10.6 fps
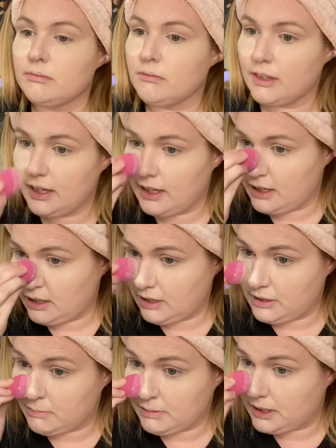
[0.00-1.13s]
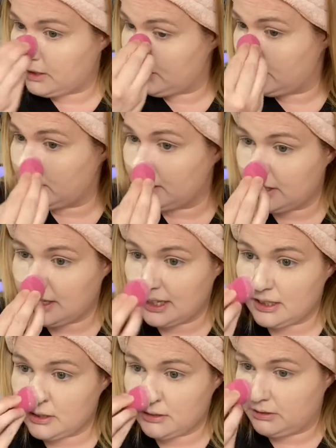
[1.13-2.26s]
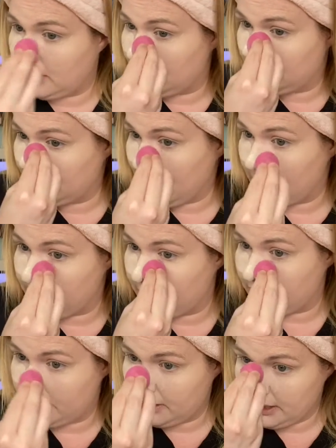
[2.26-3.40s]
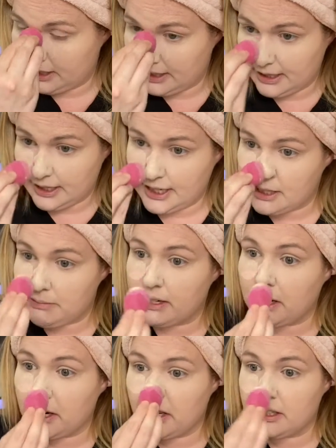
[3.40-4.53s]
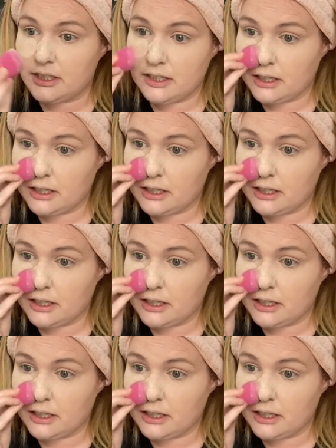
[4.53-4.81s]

And then loads on my nose. That's all I care about. It's my nose.